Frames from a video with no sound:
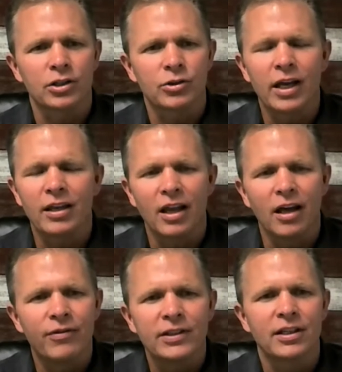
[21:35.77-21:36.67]
So I
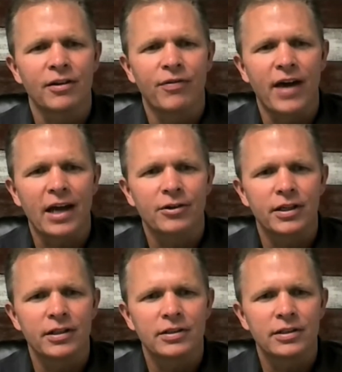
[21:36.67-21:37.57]
love visiting
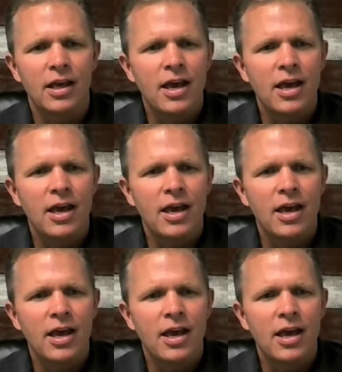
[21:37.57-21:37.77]
factories,